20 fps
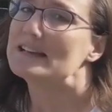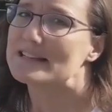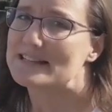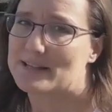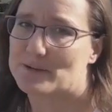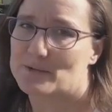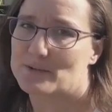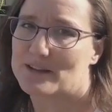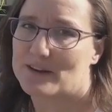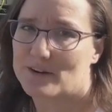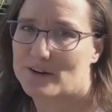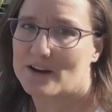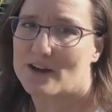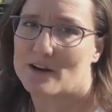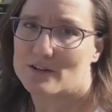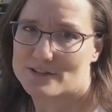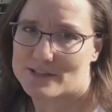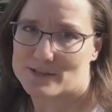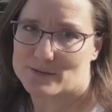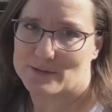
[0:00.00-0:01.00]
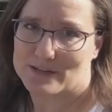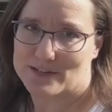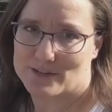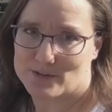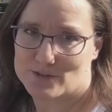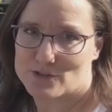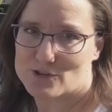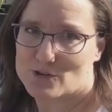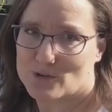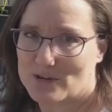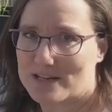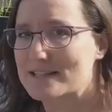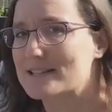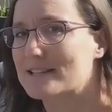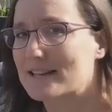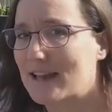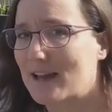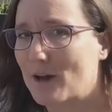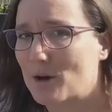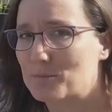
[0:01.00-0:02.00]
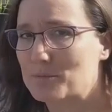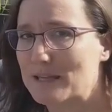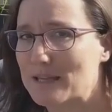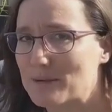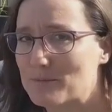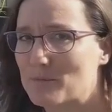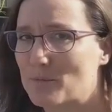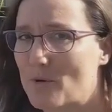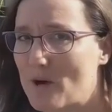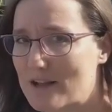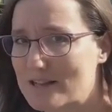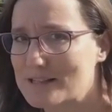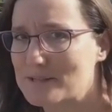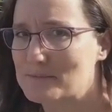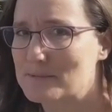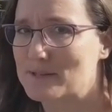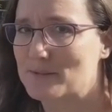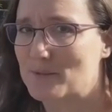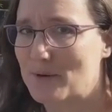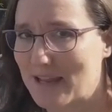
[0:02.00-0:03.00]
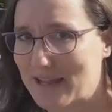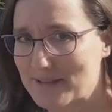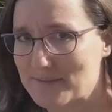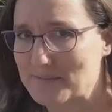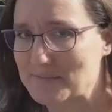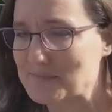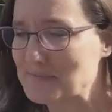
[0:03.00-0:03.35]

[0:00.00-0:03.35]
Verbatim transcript: So they're also a good choice to help keep wasps away.